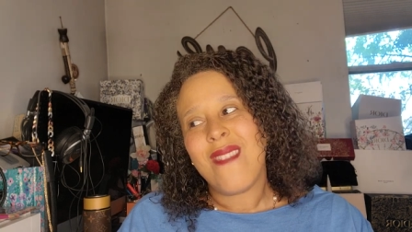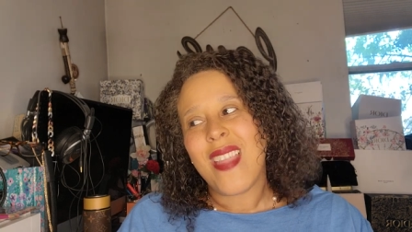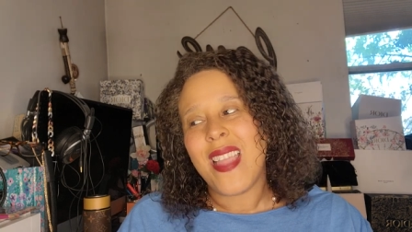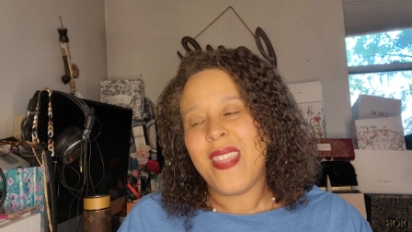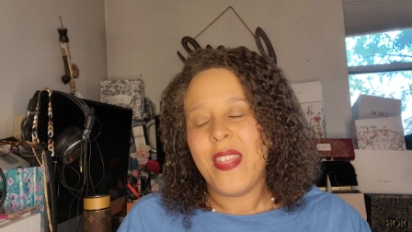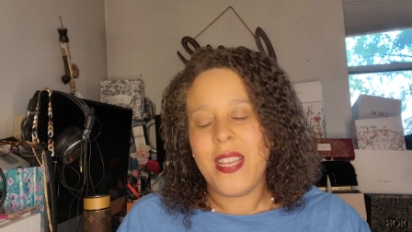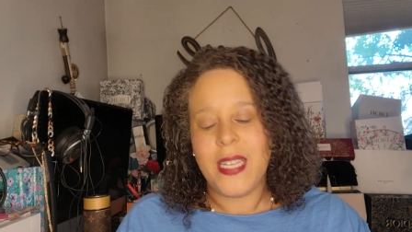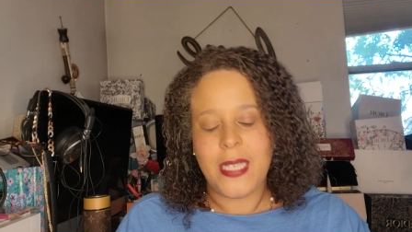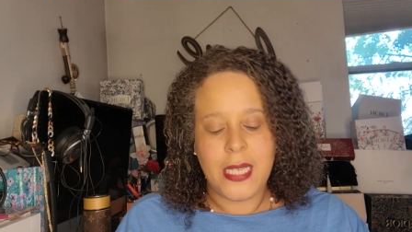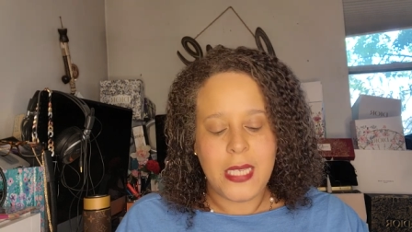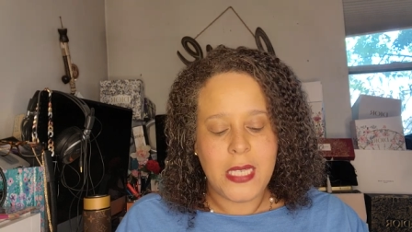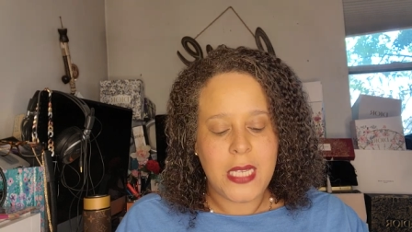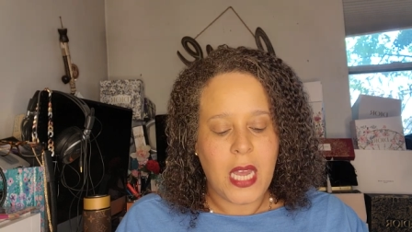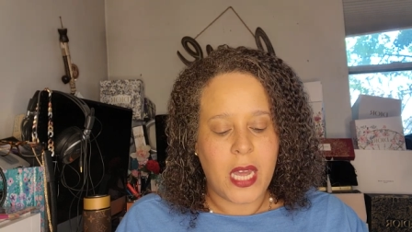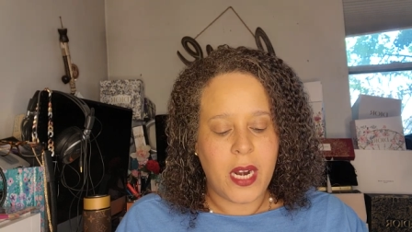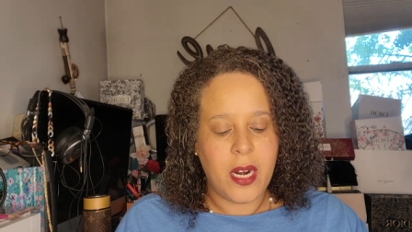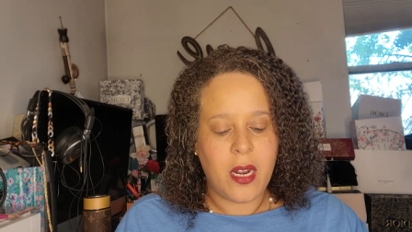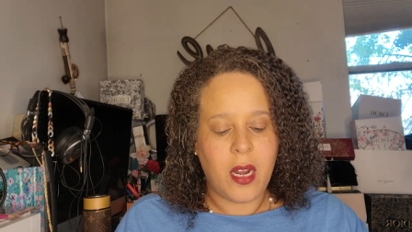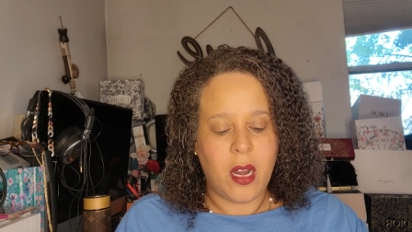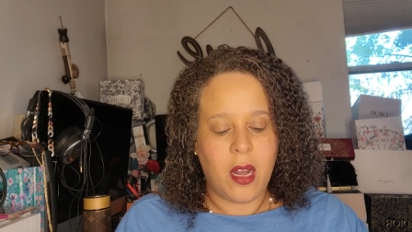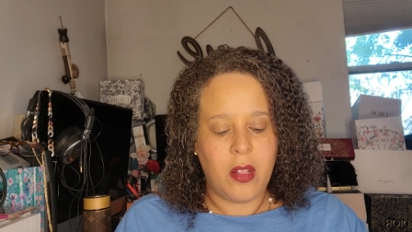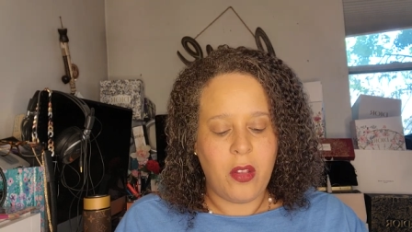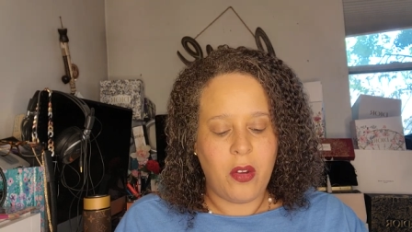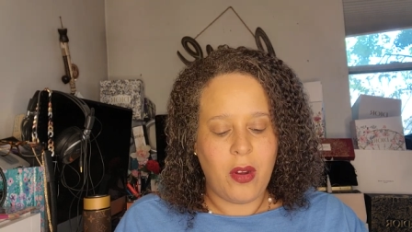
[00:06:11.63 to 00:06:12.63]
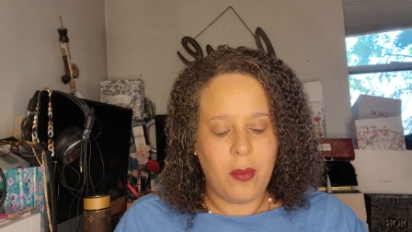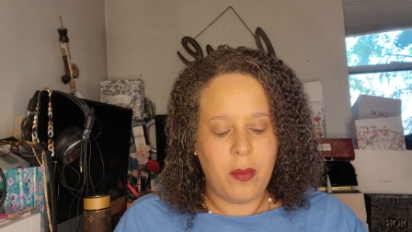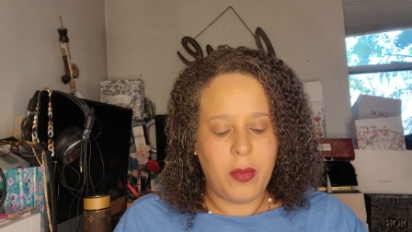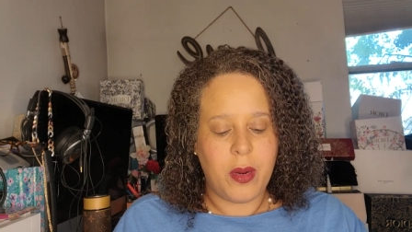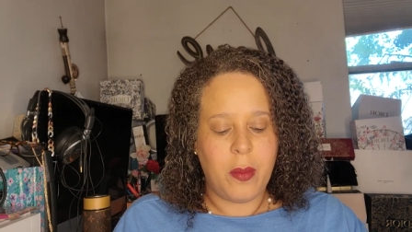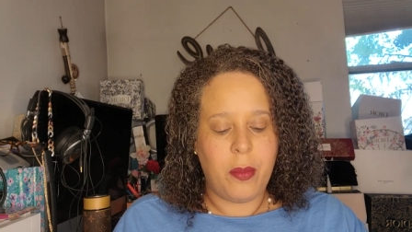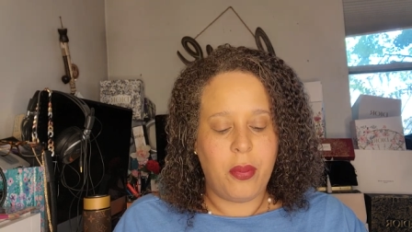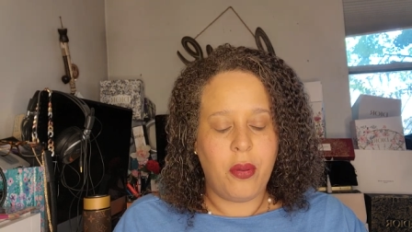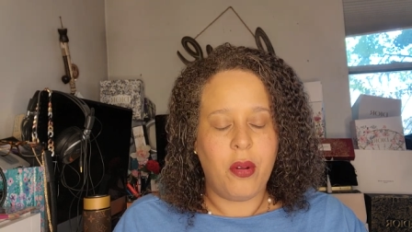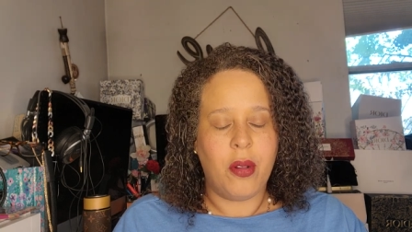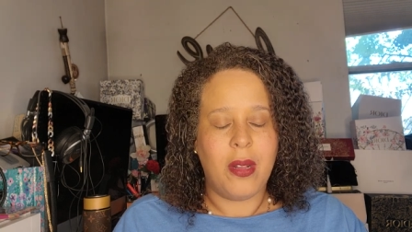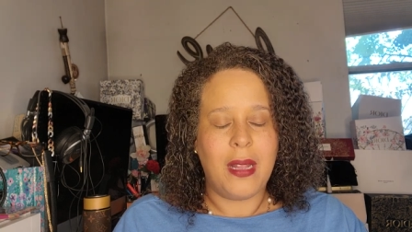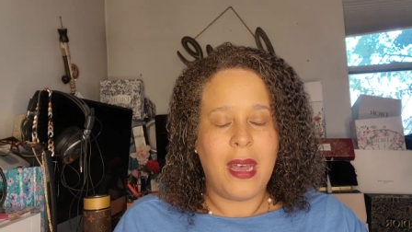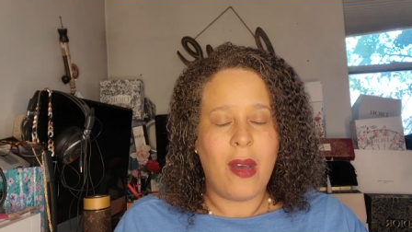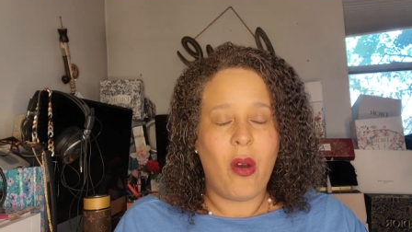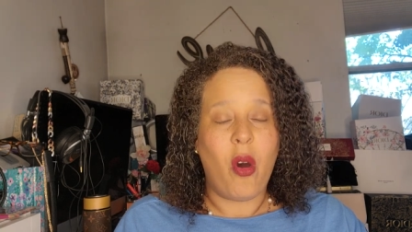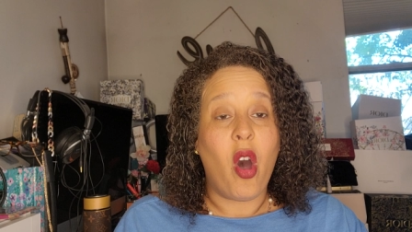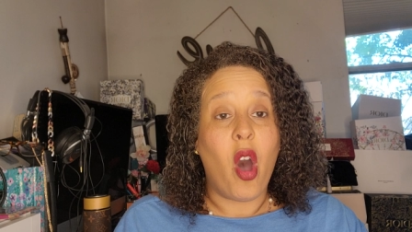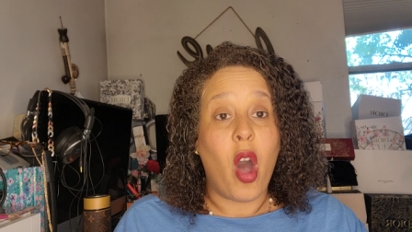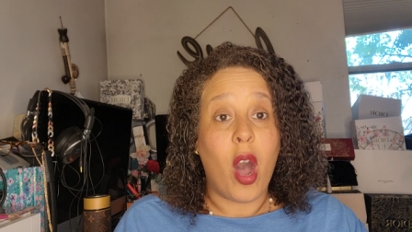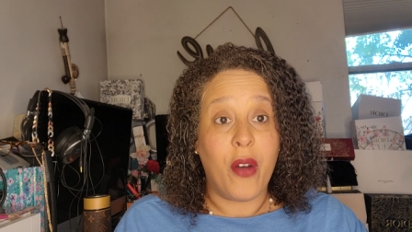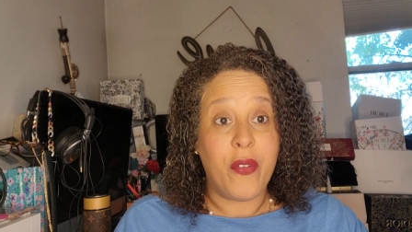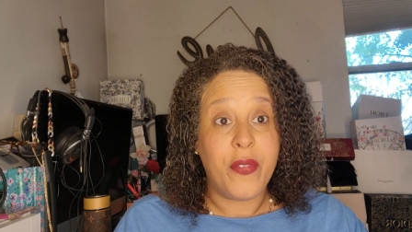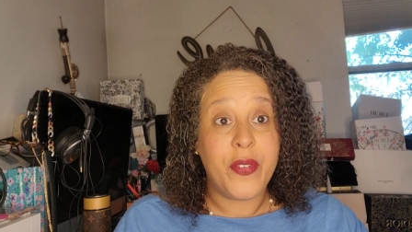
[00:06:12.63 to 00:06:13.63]
This is not a color I'm going to pull out
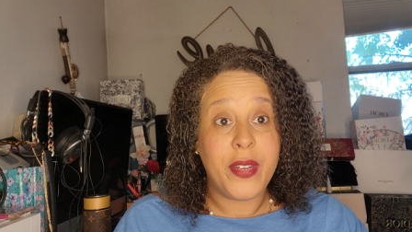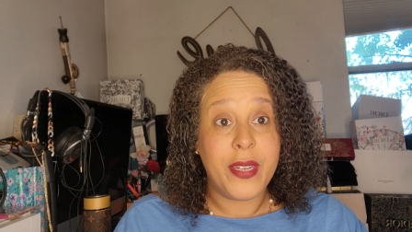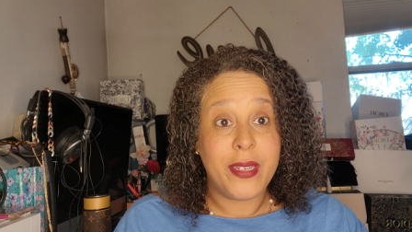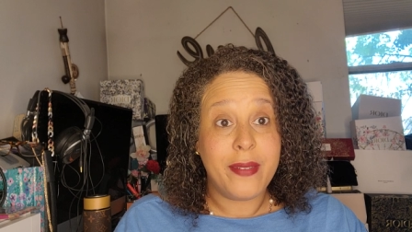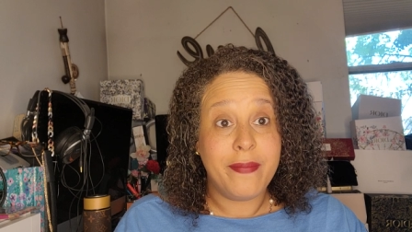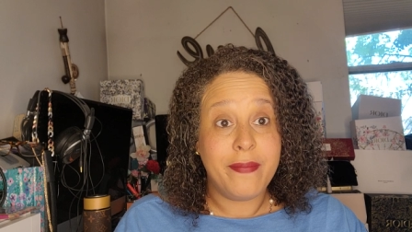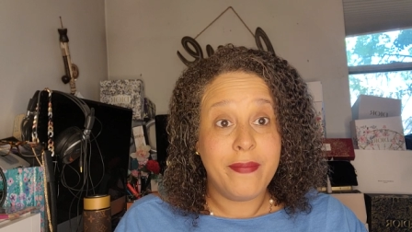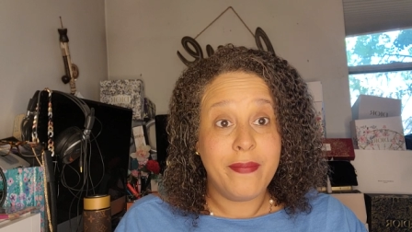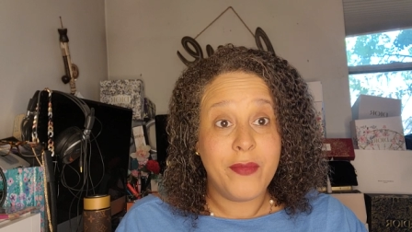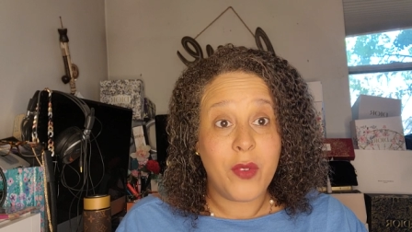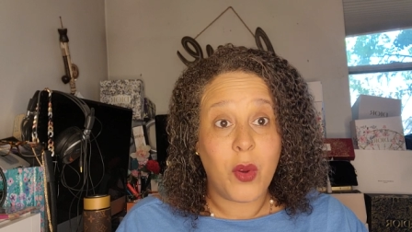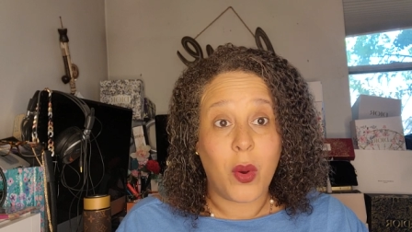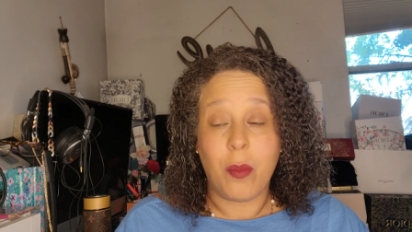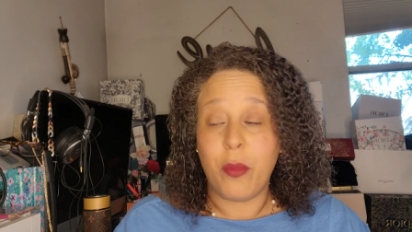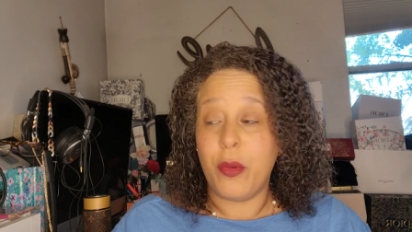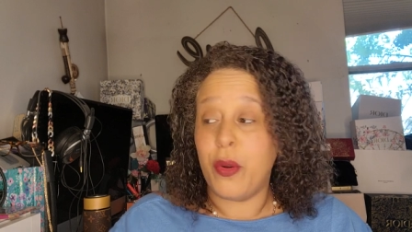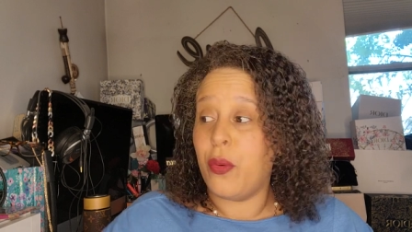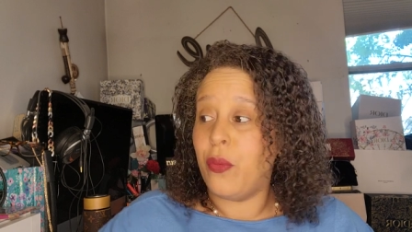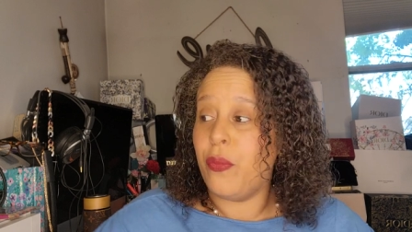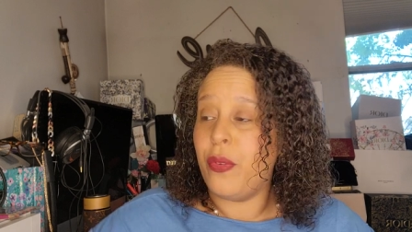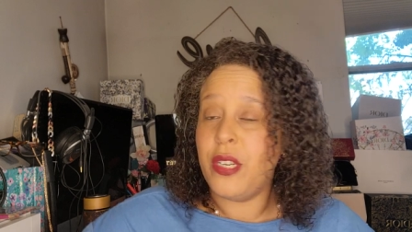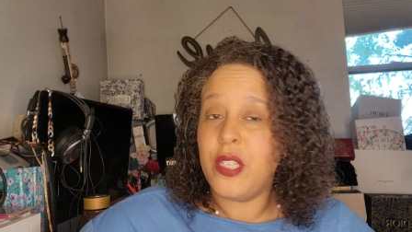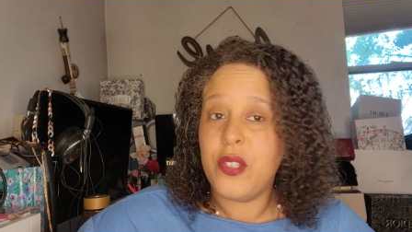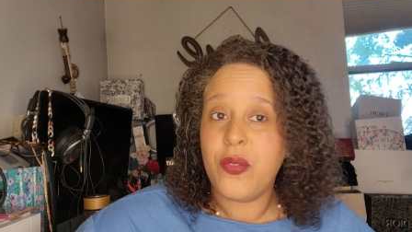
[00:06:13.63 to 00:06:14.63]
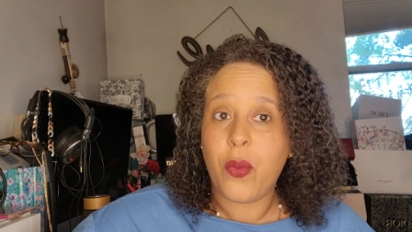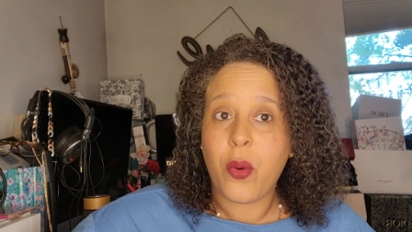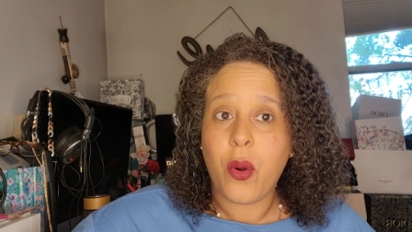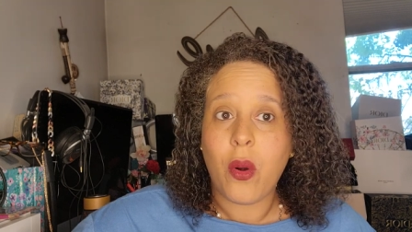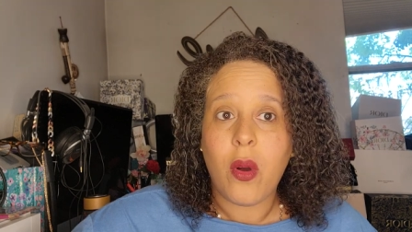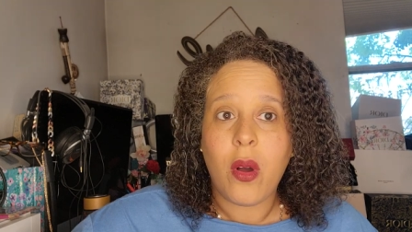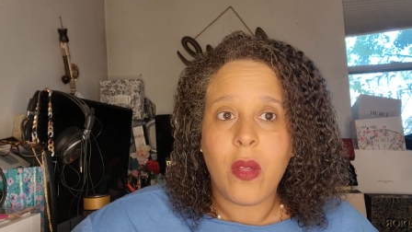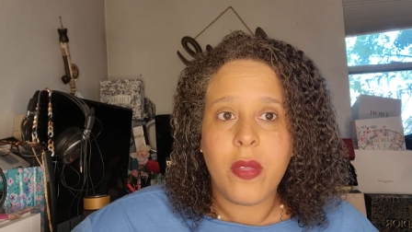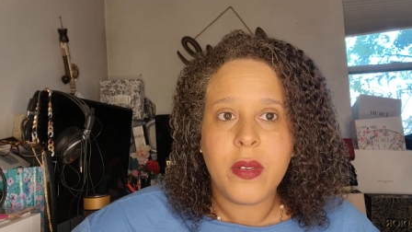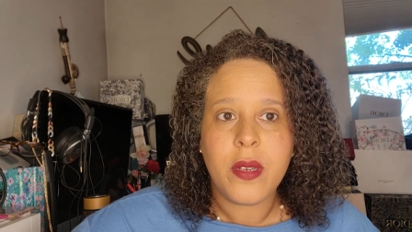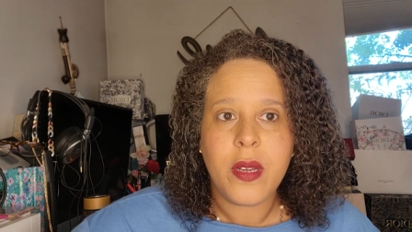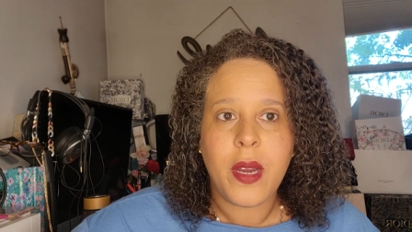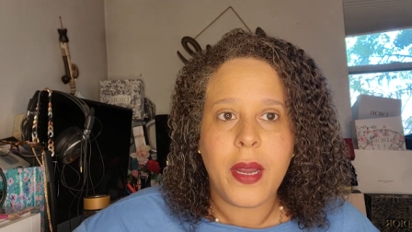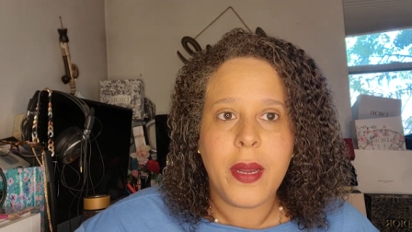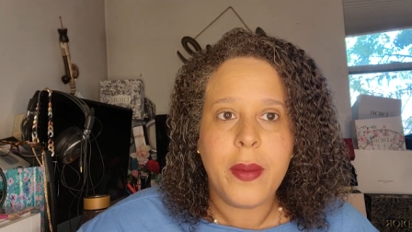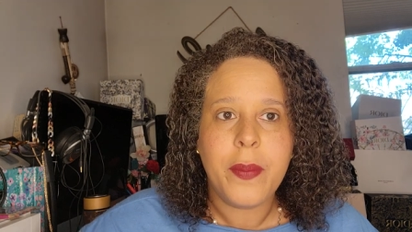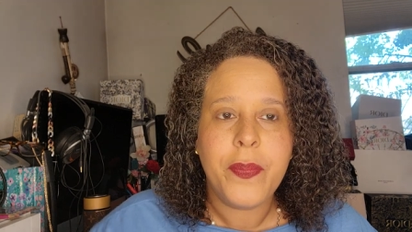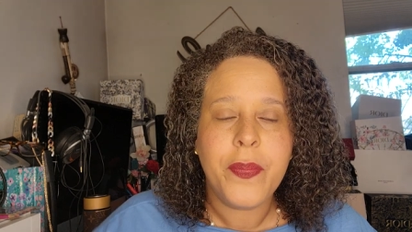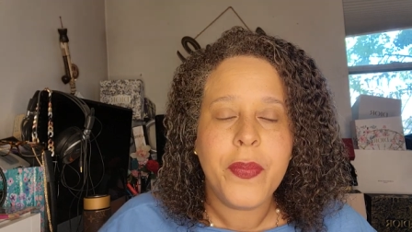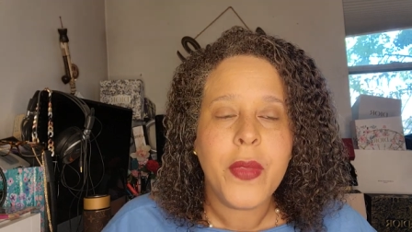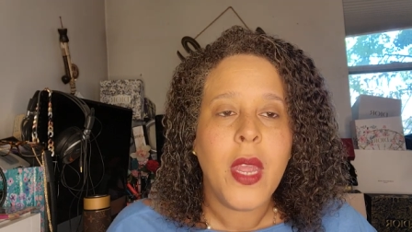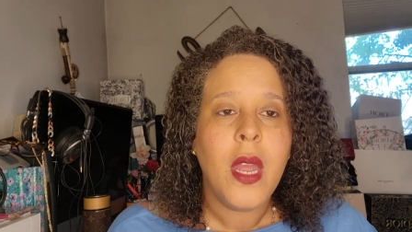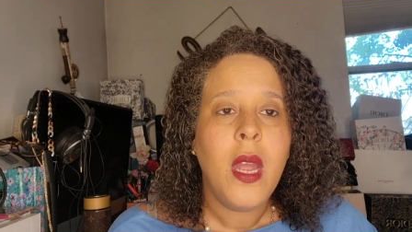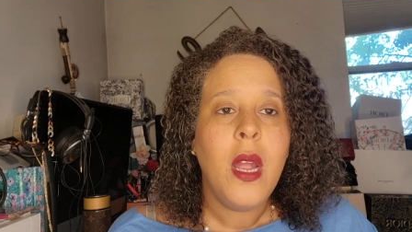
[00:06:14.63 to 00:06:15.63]
often or I'm going to reach for all the time.